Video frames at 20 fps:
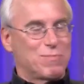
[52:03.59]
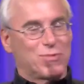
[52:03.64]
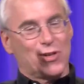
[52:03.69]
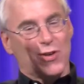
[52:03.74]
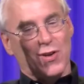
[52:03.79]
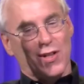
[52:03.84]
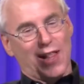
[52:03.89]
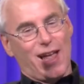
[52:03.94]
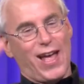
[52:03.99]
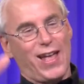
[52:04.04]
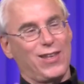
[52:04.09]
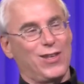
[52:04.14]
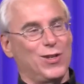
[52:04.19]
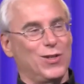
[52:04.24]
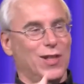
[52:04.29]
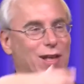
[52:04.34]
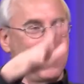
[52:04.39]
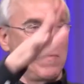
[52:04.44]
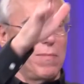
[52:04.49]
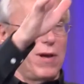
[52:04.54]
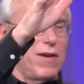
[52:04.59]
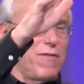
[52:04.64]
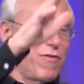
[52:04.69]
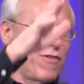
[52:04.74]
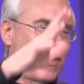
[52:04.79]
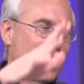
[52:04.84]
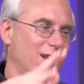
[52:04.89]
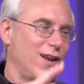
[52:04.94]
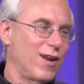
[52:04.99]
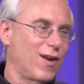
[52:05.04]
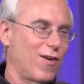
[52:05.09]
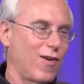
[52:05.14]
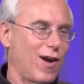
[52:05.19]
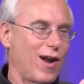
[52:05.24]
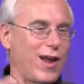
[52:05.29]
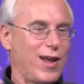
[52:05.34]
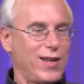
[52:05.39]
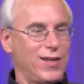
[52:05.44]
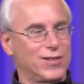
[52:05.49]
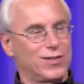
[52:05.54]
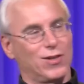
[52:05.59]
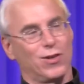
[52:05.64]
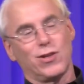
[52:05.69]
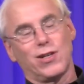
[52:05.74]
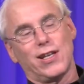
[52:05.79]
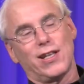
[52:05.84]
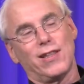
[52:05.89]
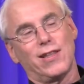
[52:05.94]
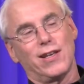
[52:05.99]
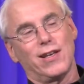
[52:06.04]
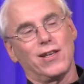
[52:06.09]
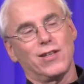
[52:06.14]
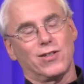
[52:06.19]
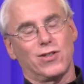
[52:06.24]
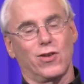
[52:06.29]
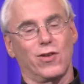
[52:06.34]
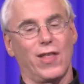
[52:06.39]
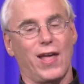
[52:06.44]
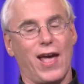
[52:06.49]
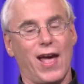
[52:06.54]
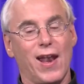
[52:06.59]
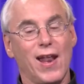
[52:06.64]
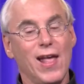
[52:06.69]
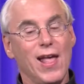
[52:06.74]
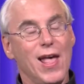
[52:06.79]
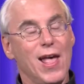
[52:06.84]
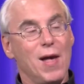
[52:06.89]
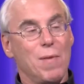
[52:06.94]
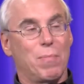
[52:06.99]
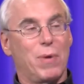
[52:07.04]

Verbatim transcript: I'm so glad you led my friend to Christ or right, did this right, or that." Right.